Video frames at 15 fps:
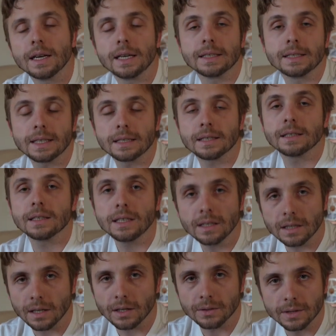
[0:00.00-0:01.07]
In states on the
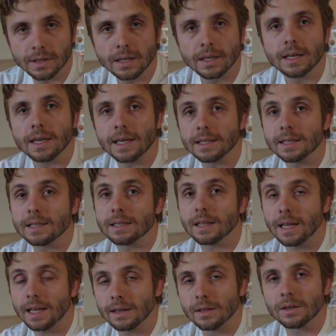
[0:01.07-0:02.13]
East Coast, it takes a
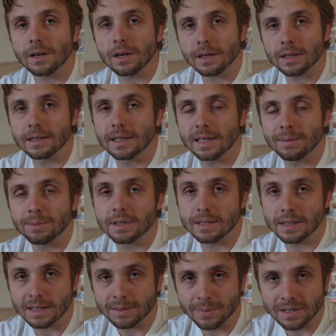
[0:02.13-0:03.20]
lot longer. It can take up to
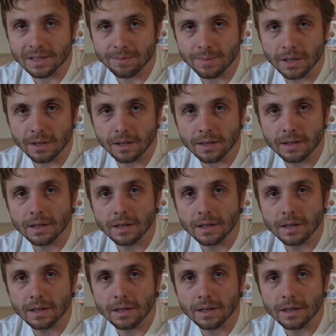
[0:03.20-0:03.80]
6 months in Maryland.